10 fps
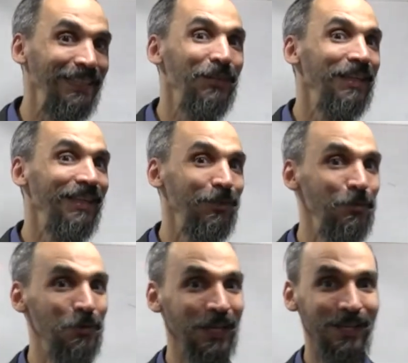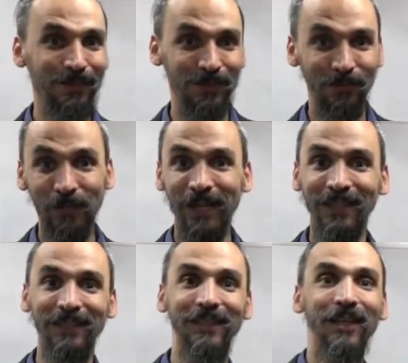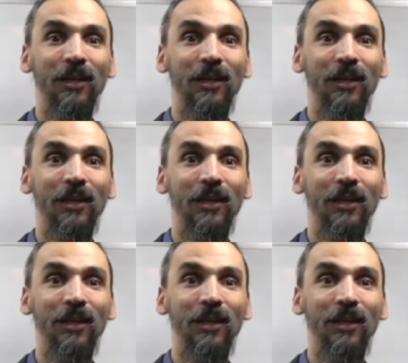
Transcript: You need to get friends,